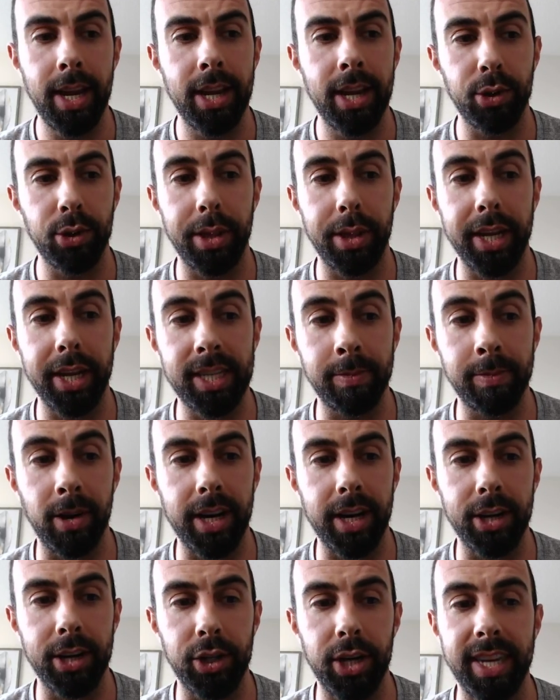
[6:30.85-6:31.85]
So I think smart
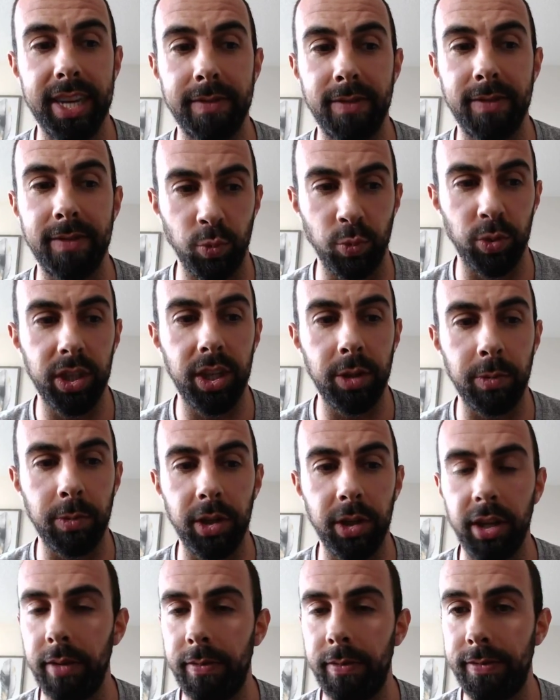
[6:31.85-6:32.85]
contracts have a really,
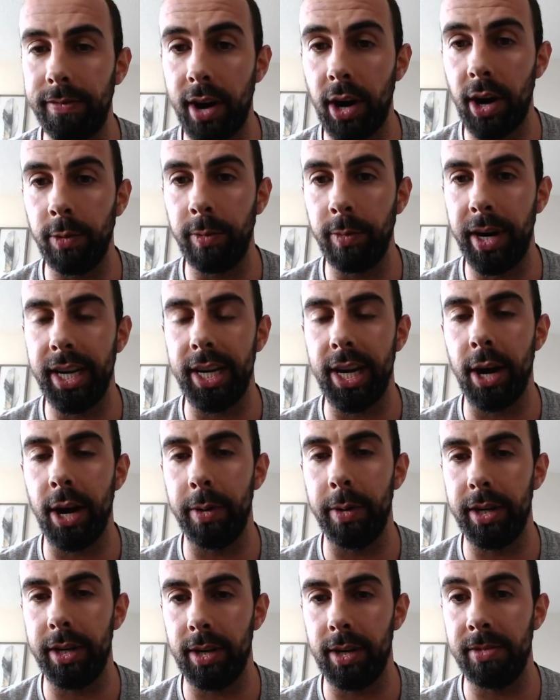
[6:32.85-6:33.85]
really far way to go
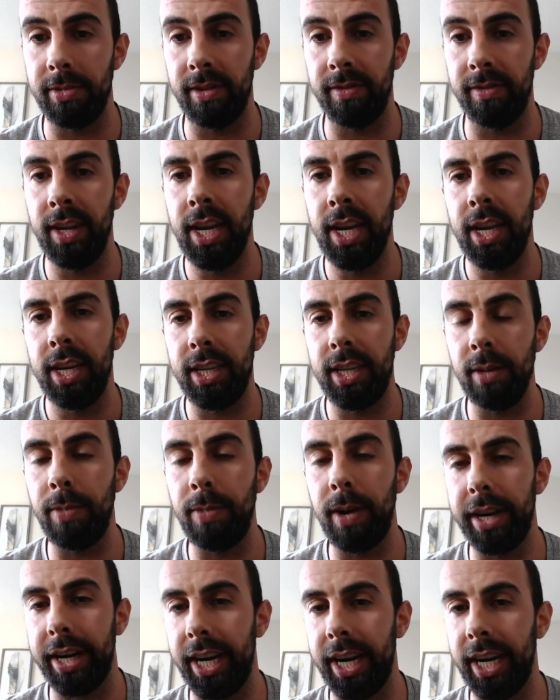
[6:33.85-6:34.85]
in terms of
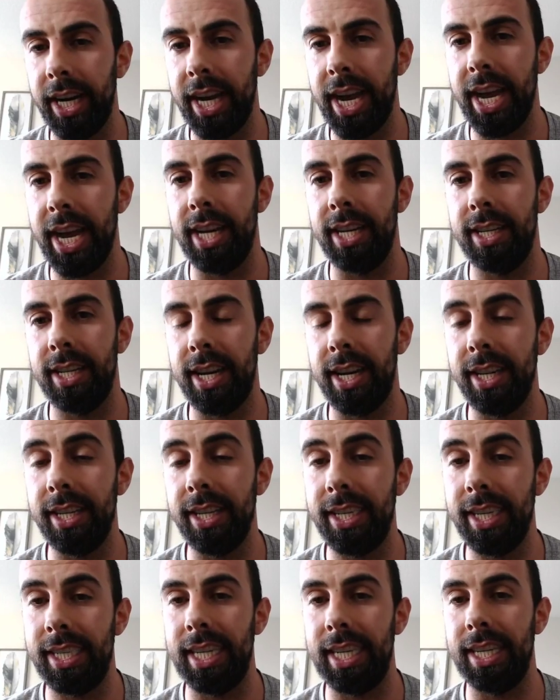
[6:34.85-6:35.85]
debugging and
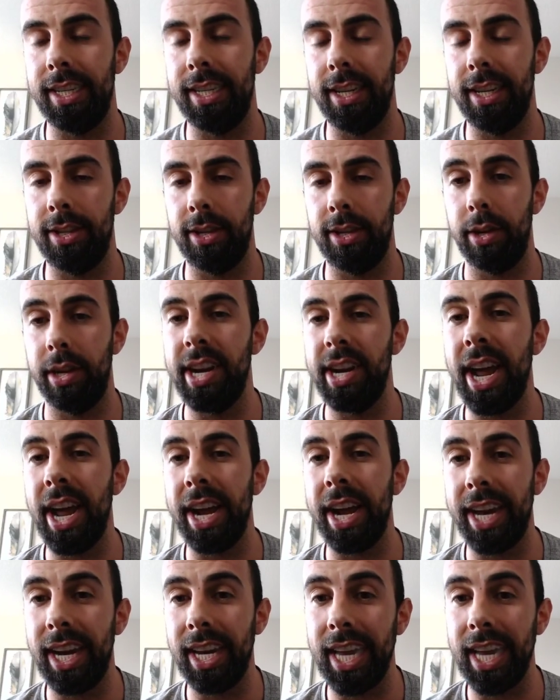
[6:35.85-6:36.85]
consistency. You're not
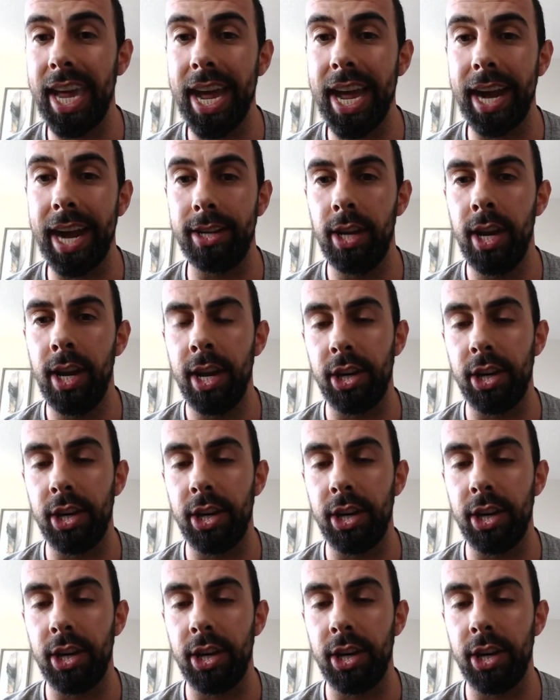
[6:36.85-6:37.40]
getting hacked.